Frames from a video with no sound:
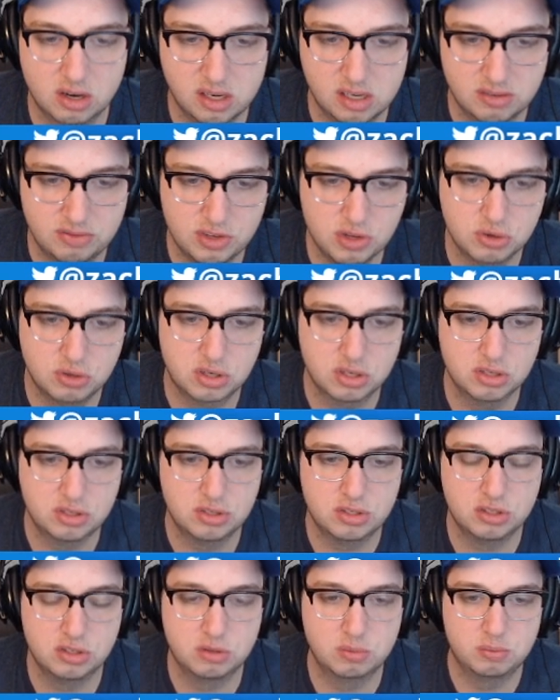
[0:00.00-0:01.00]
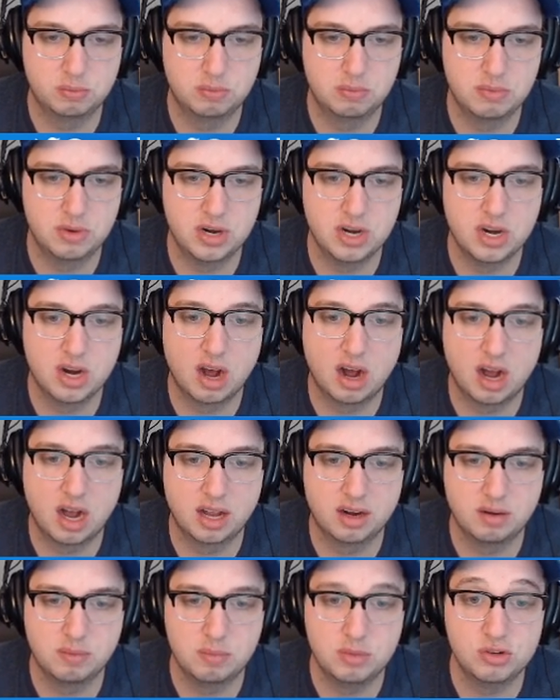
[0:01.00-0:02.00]
and if you could do
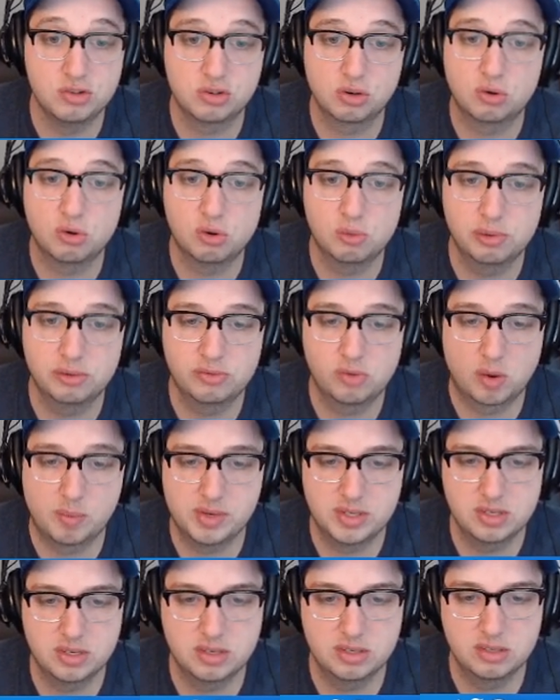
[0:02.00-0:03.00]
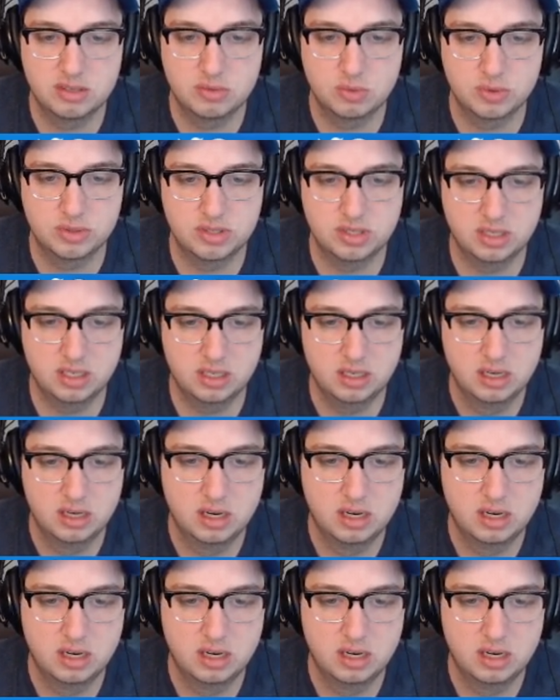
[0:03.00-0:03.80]
non-musical performances. We'll see.